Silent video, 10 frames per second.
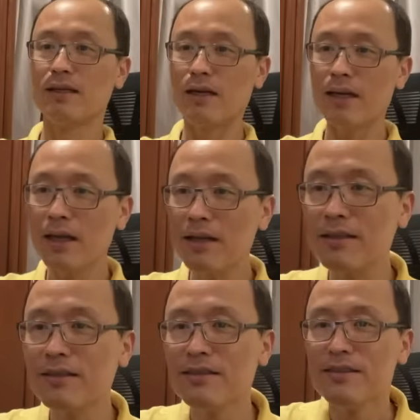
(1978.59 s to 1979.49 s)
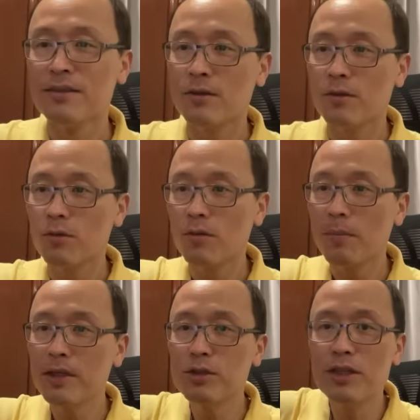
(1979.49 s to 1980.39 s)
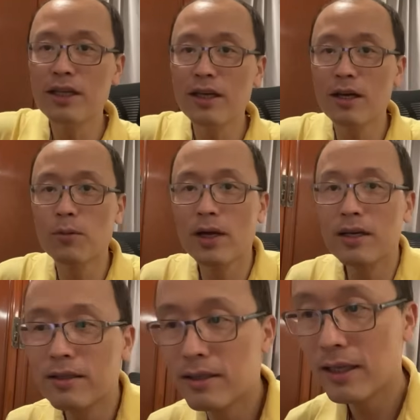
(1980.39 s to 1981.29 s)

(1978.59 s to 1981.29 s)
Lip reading: Again, what makes you think you're the one?